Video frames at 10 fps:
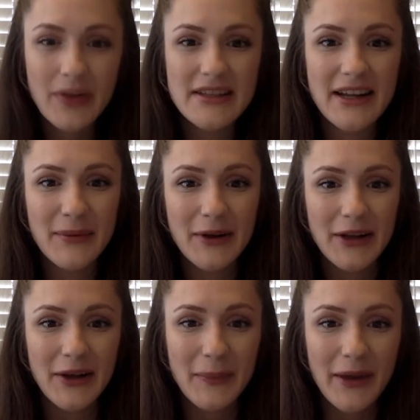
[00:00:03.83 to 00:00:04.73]
Today we're
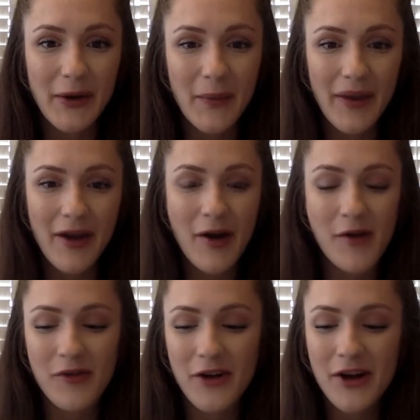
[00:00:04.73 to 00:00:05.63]
going to be going
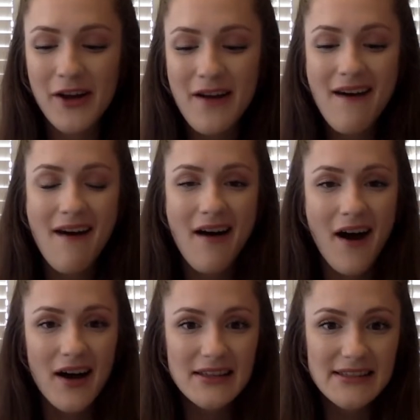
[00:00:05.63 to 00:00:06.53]
over
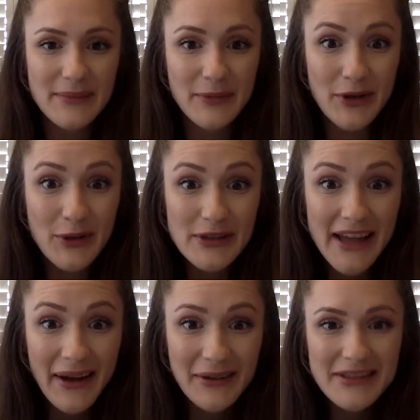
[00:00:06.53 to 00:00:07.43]
some new
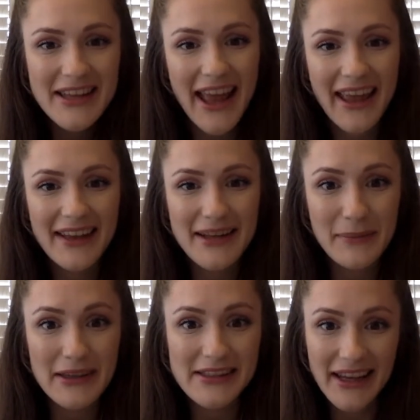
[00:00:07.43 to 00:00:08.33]
sounds and I'm
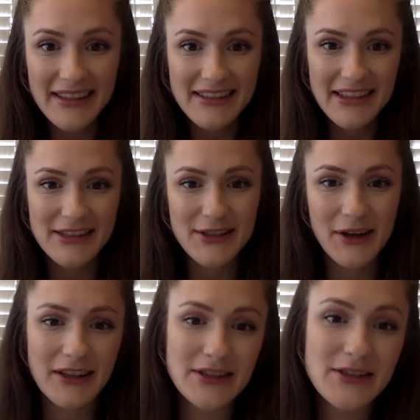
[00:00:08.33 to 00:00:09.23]
excited to get started.